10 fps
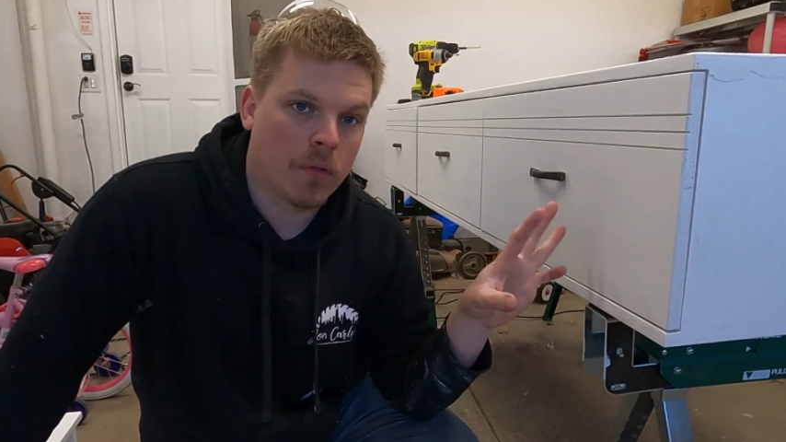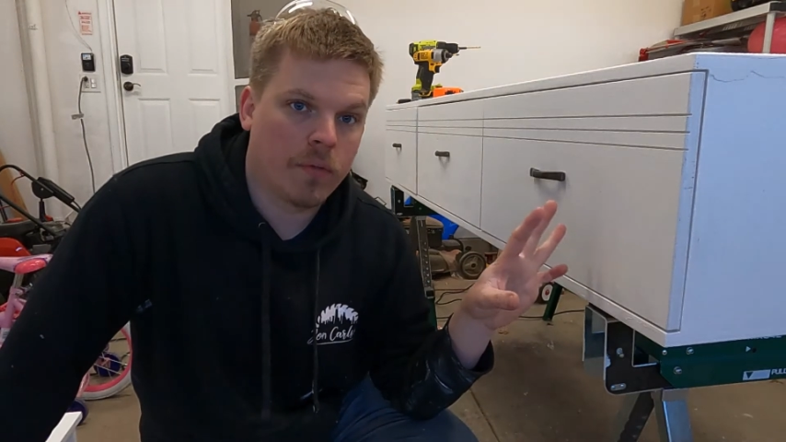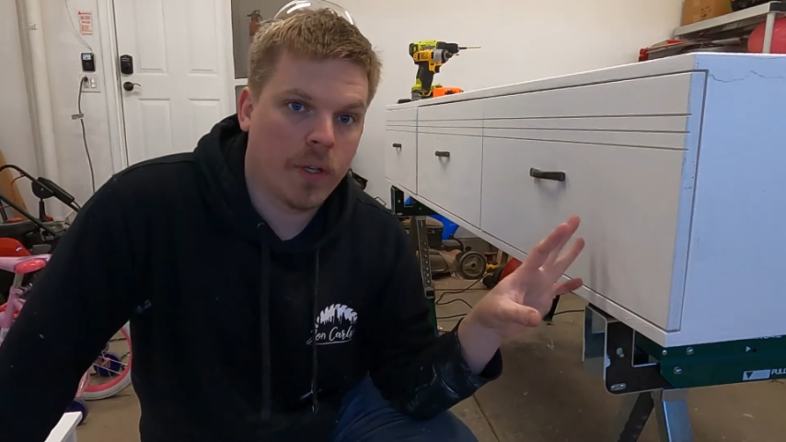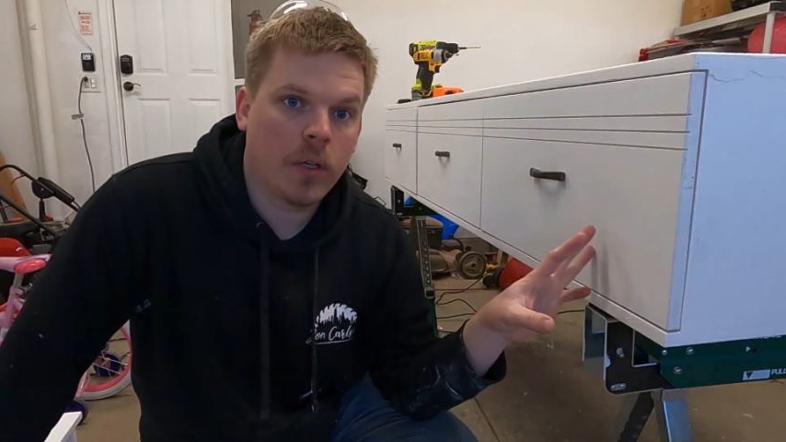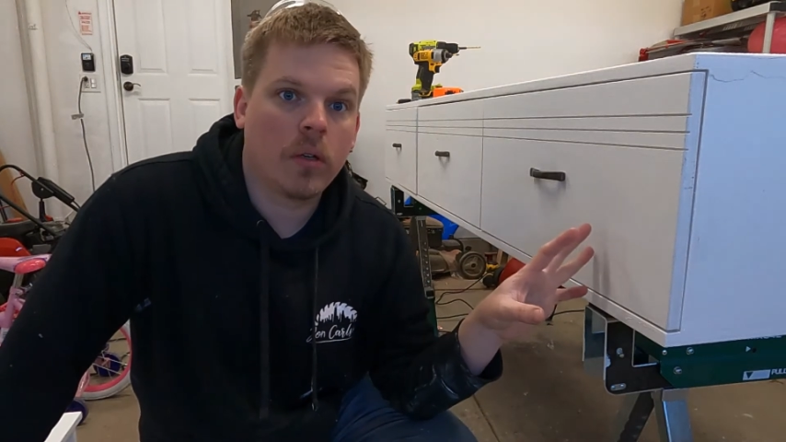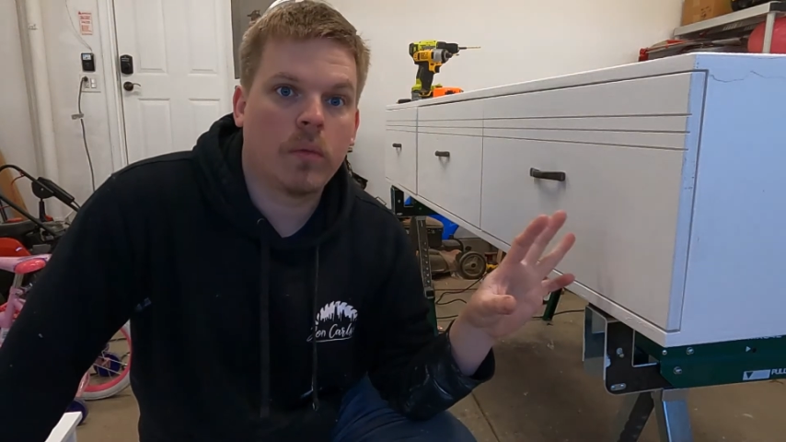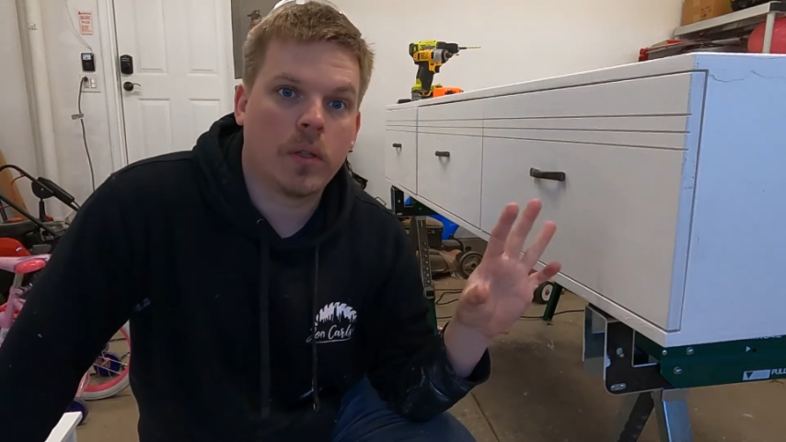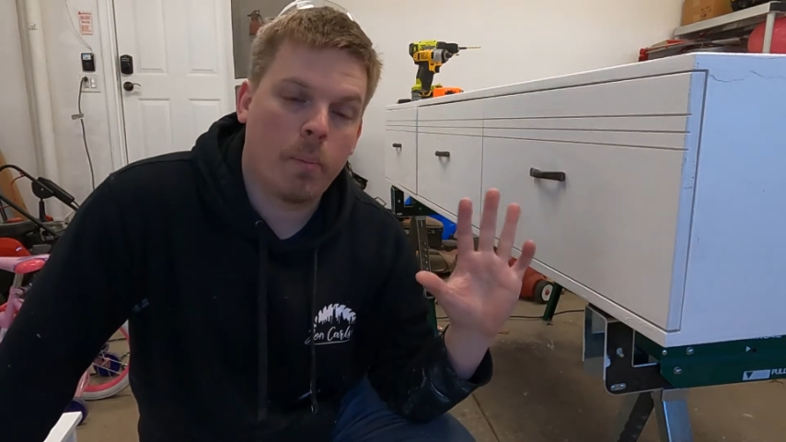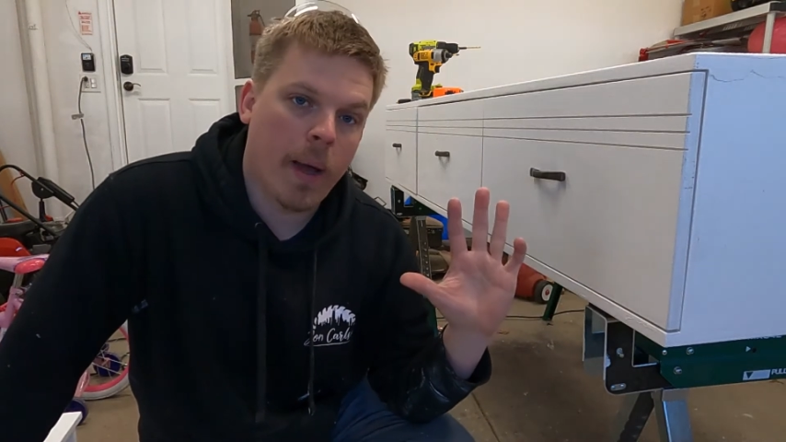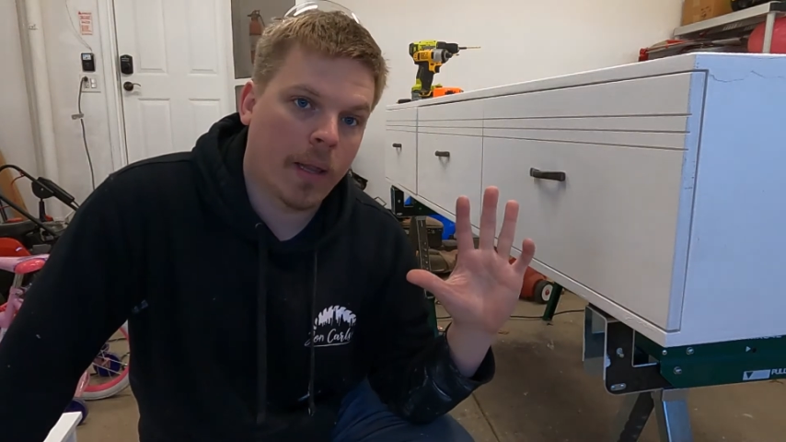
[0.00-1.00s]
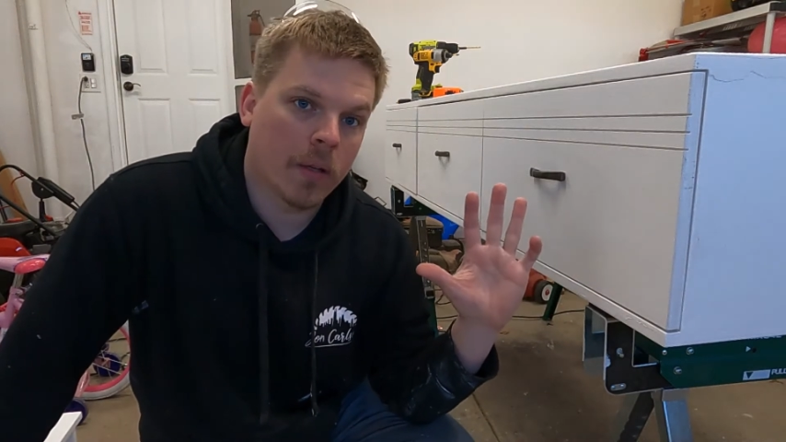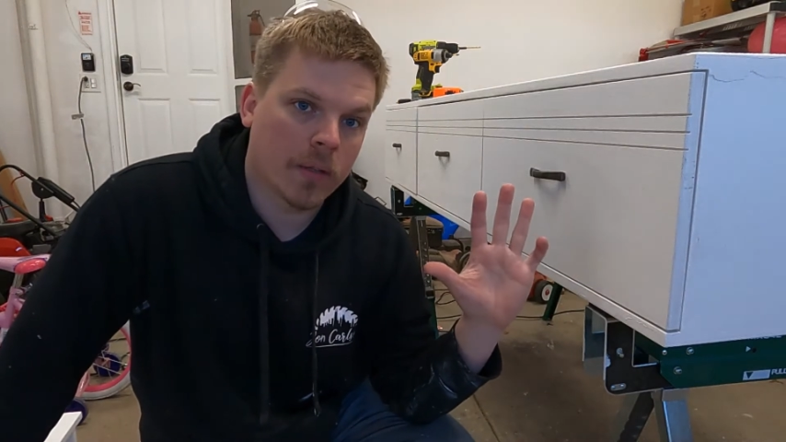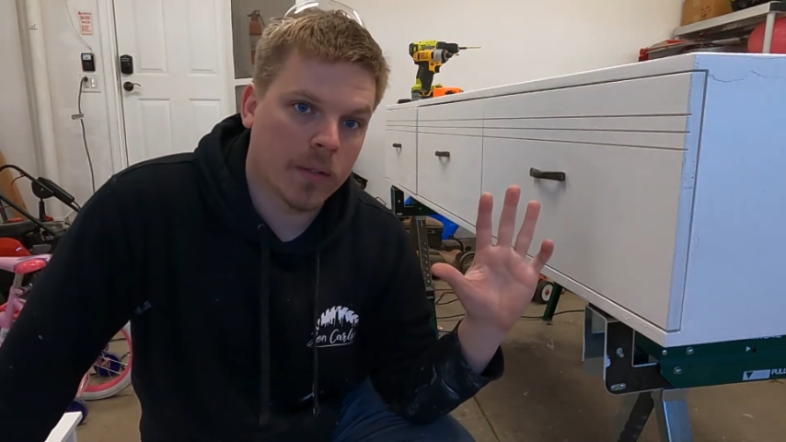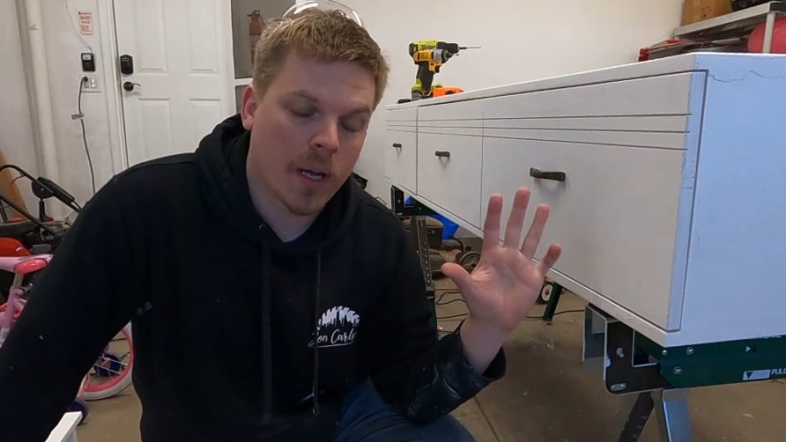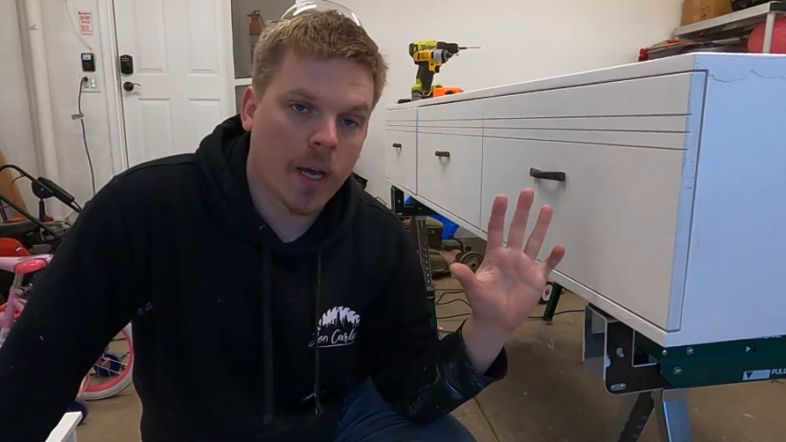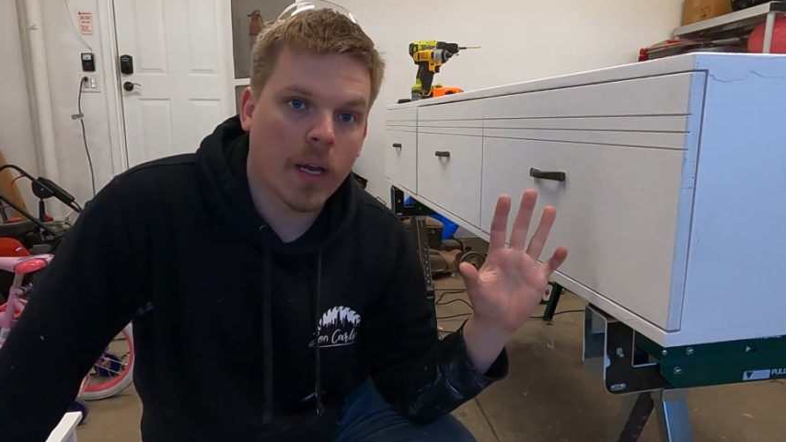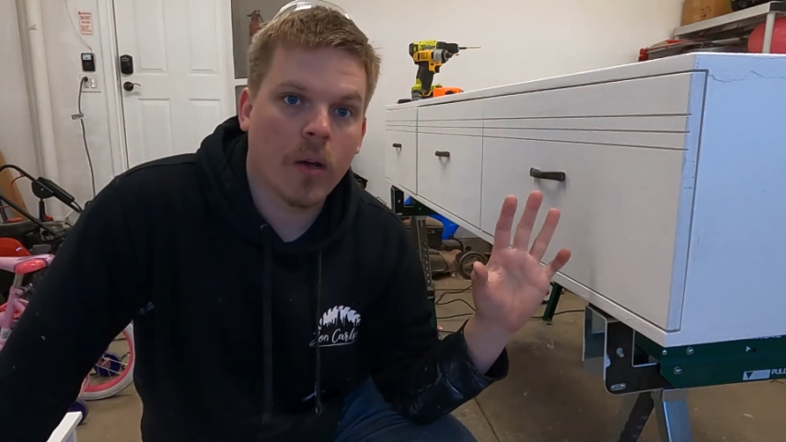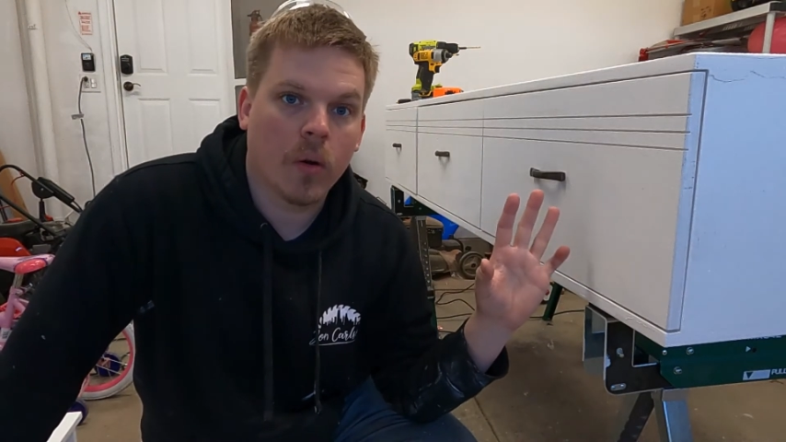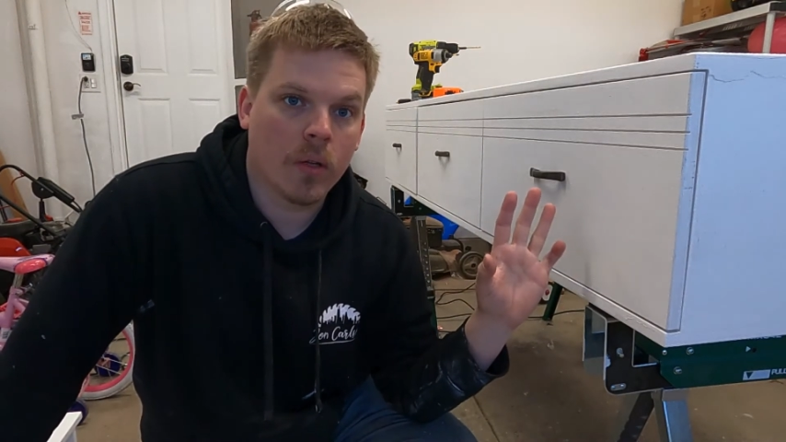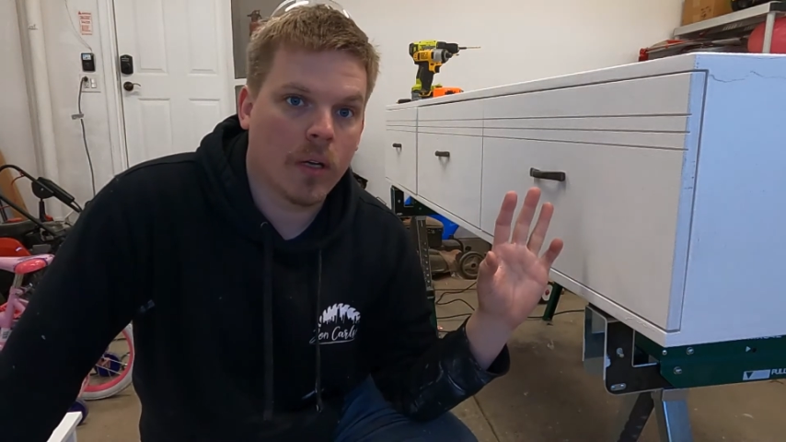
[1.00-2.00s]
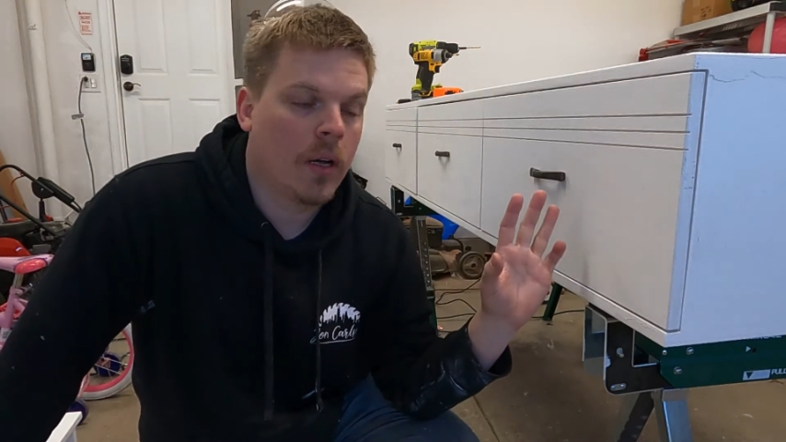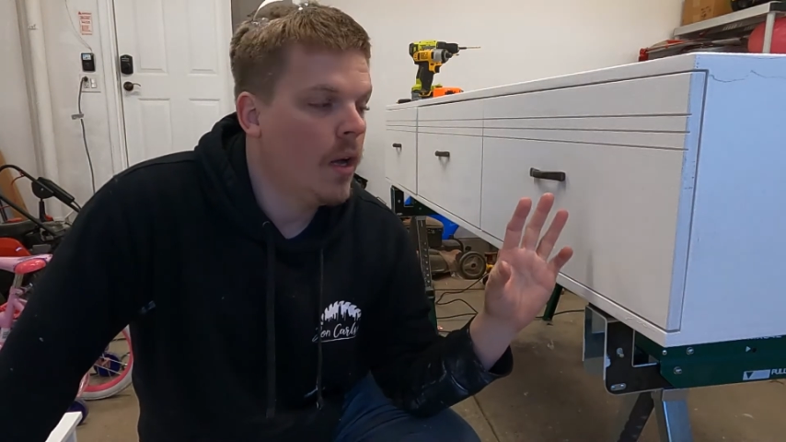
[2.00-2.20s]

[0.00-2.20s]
reveal of what the bed looks like, or